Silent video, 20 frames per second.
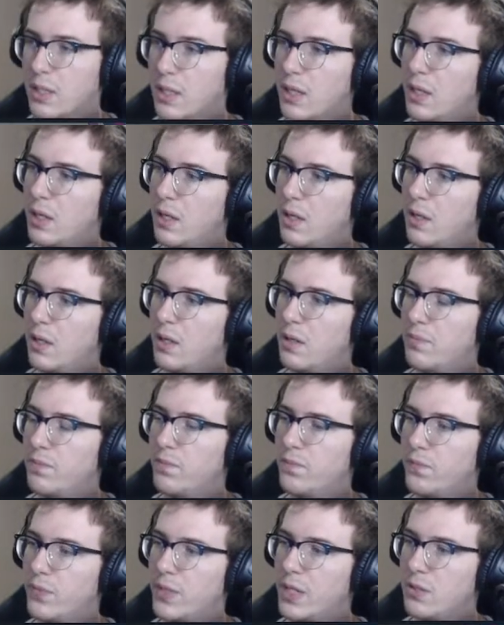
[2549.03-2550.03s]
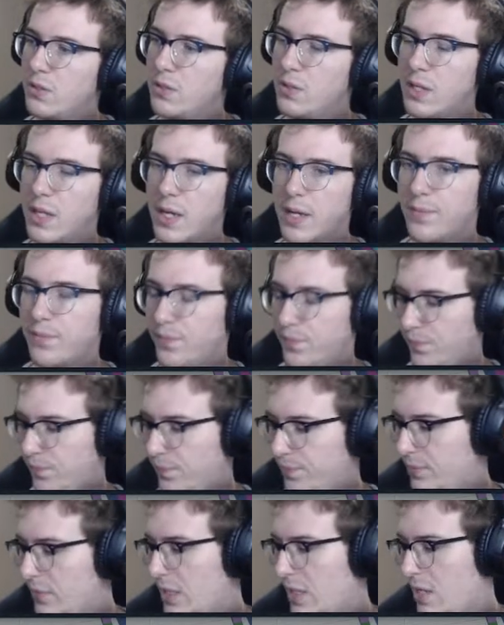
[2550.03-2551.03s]
I'll do that.
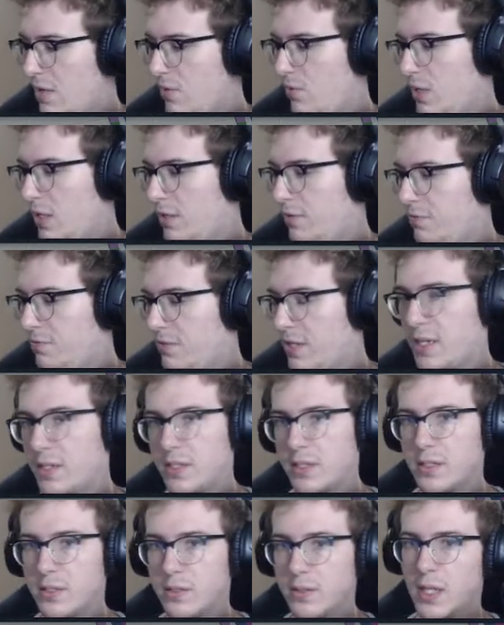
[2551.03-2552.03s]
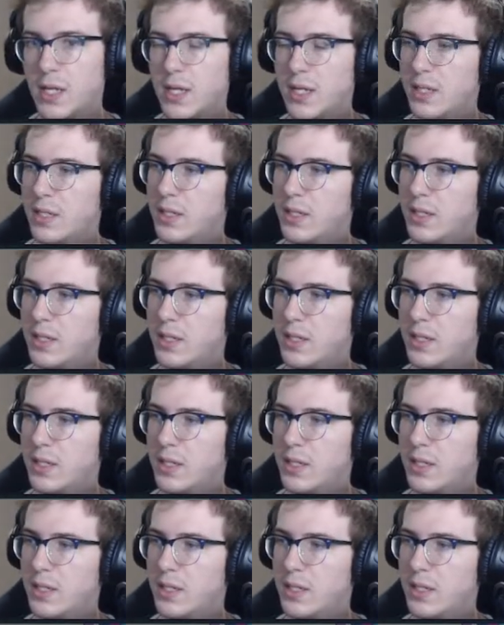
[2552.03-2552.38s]
I will, in fact, do that.